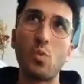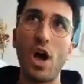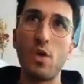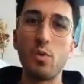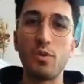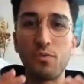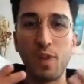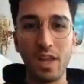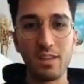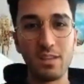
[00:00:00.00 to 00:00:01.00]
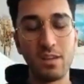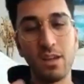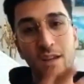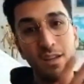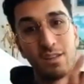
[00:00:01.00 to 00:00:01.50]
why we fled
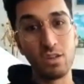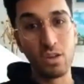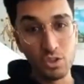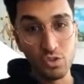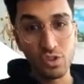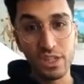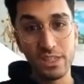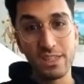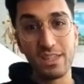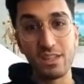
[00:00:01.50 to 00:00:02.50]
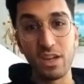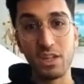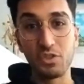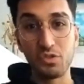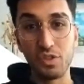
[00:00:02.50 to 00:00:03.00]
the country in
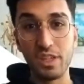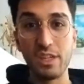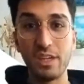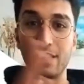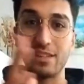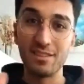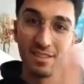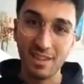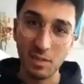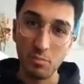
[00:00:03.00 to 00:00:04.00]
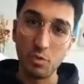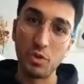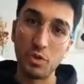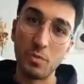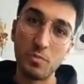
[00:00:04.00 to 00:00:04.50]
'93 and came to
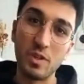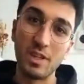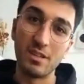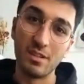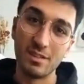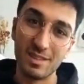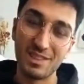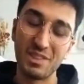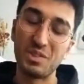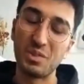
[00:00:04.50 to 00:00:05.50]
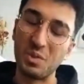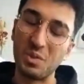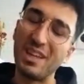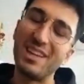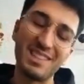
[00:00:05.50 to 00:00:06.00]
Europe to the Netherlands. So
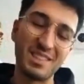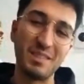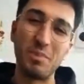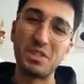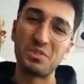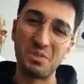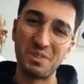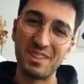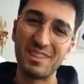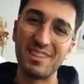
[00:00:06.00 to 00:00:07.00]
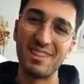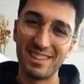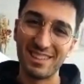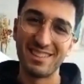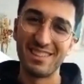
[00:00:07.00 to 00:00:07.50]
yeah, it's a big story. Yes,